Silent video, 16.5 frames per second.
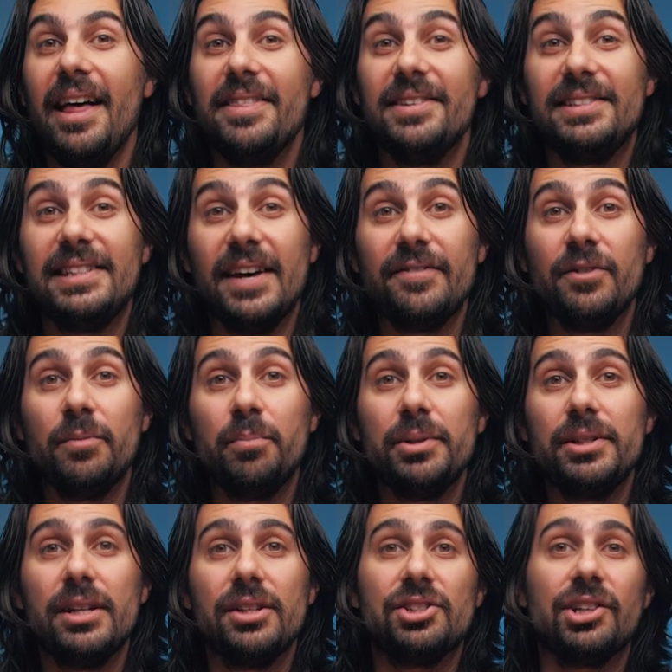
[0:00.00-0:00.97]
The 7
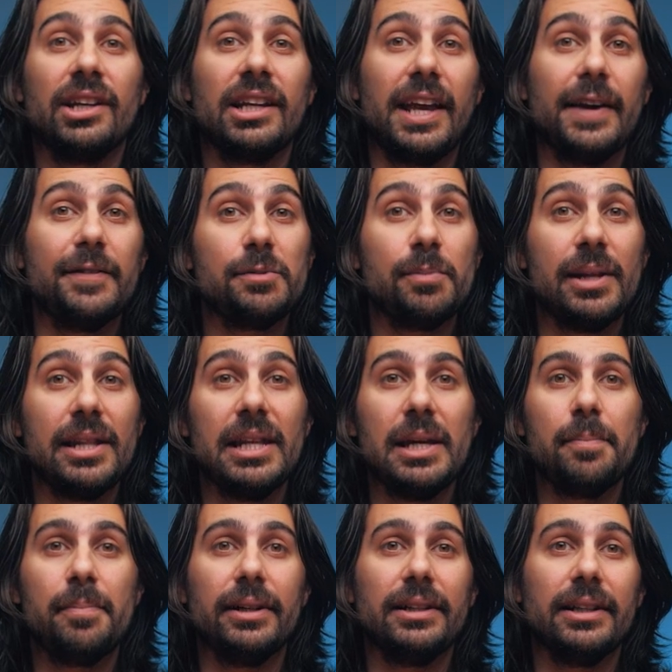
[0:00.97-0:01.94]
position gives me
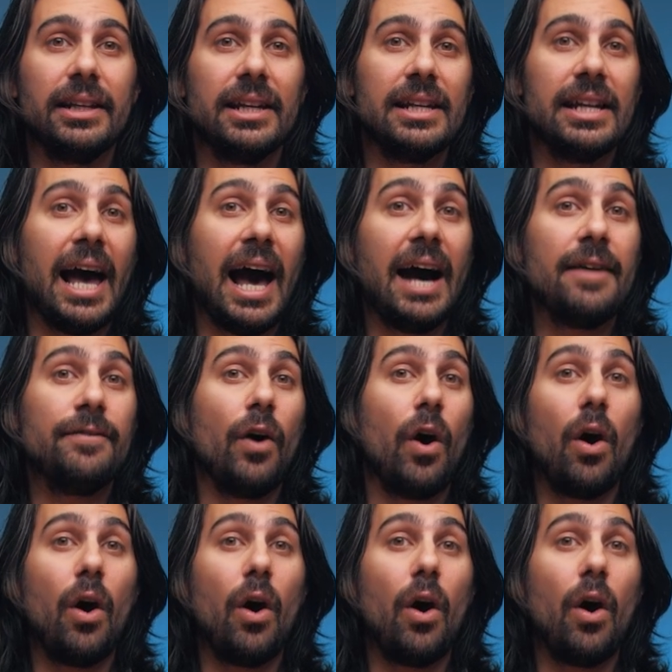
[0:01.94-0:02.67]
the ability to have